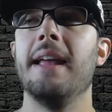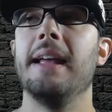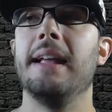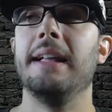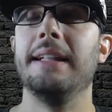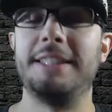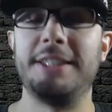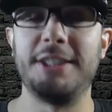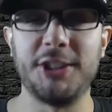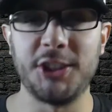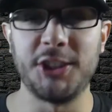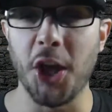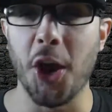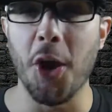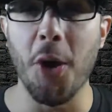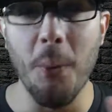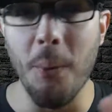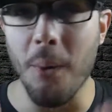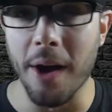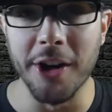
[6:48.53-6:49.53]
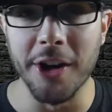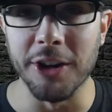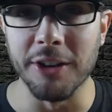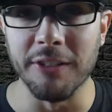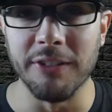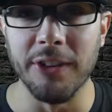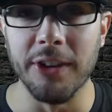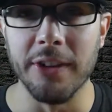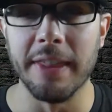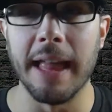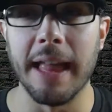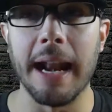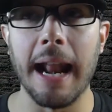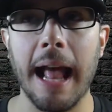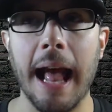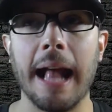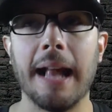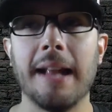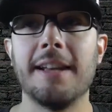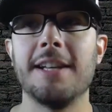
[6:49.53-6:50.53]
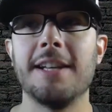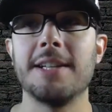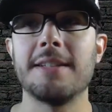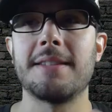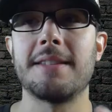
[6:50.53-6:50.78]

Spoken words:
is so wonderful that you